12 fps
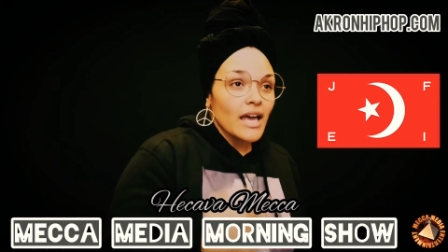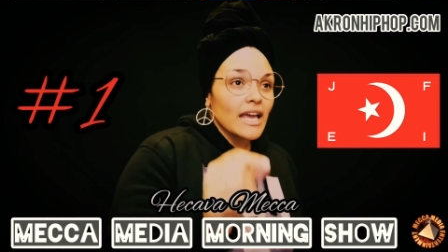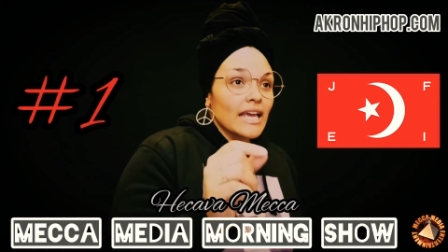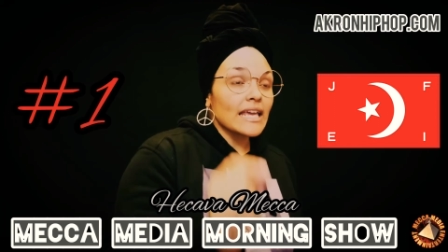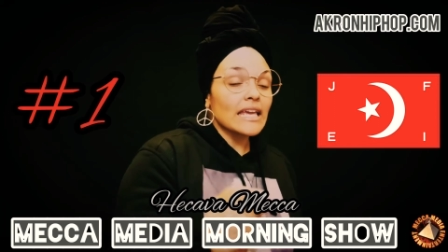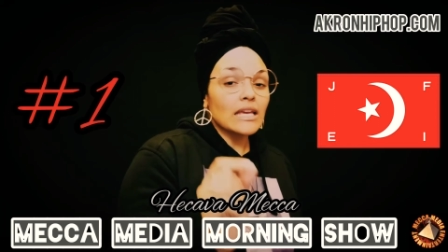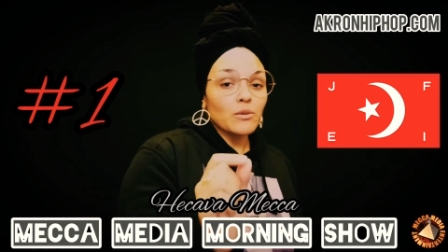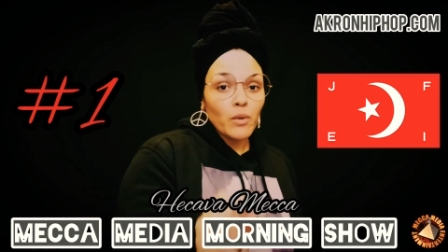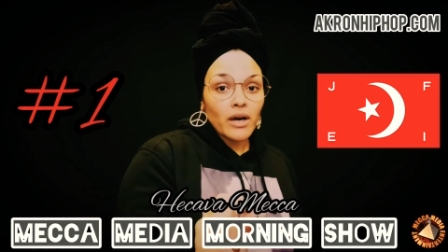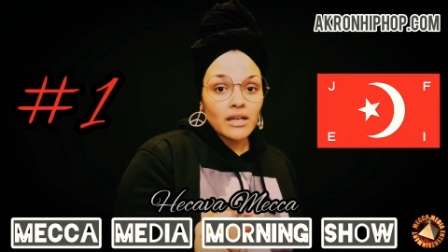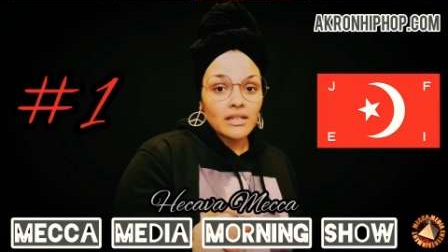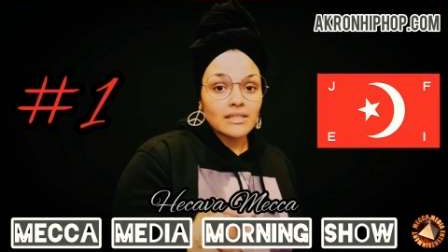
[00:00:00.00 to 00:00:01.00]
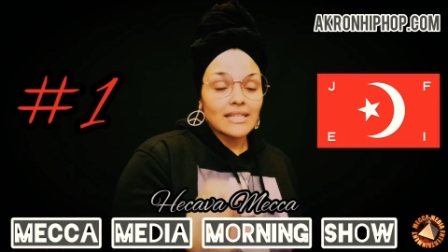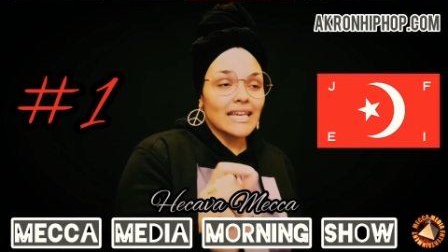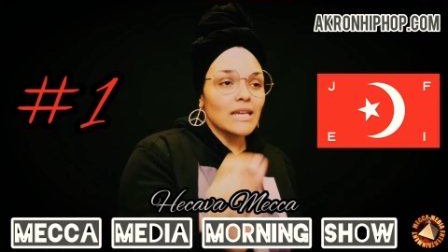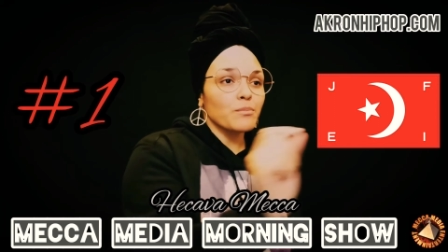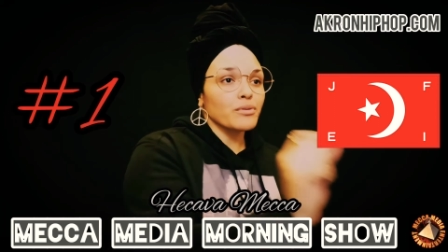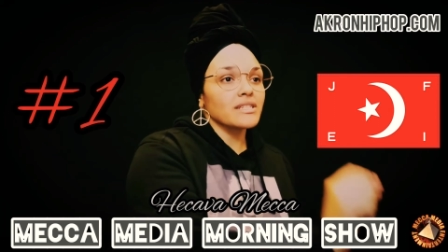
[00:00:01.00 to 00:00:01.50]
He was,
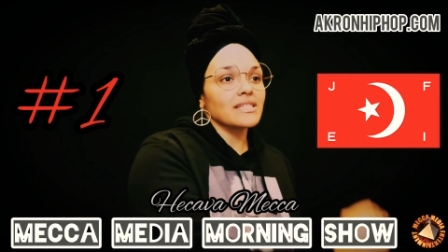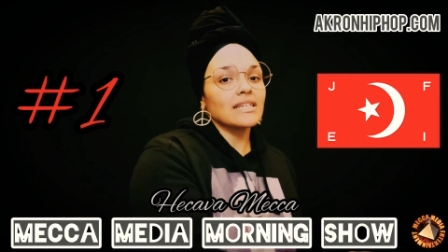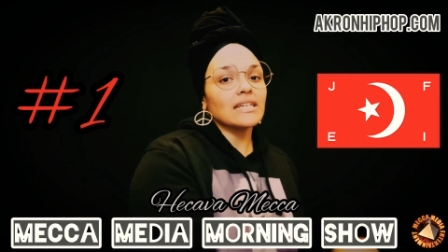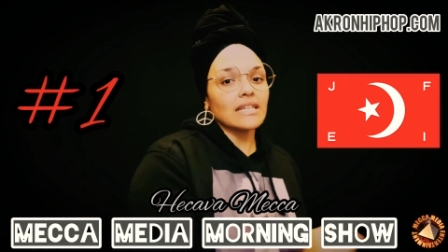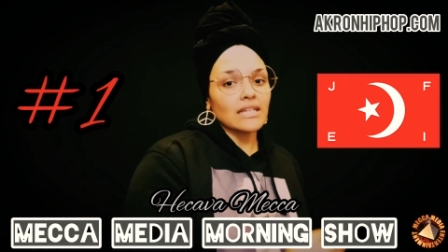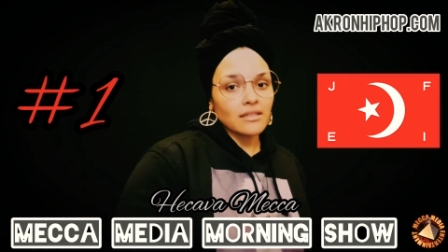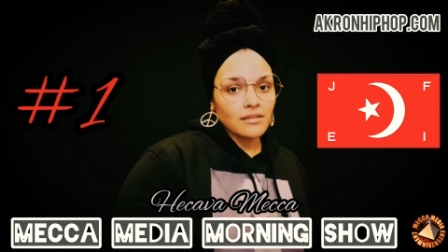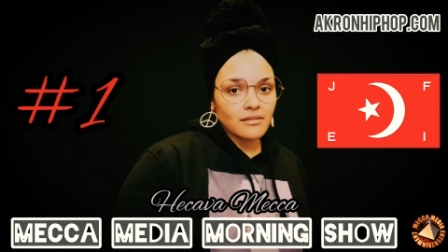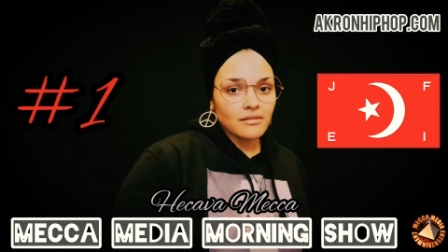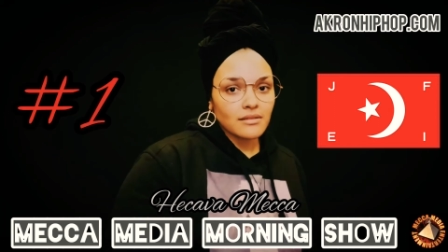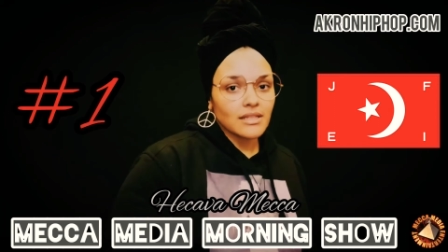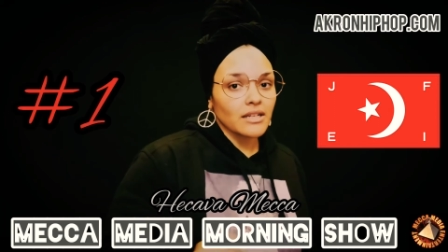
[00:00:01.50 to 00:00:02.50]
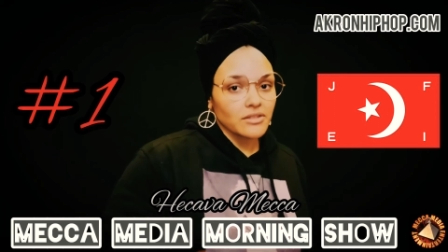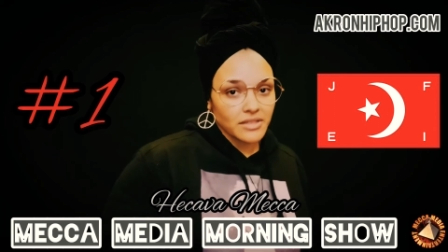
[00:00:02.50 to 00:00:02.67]
he preceded Dr.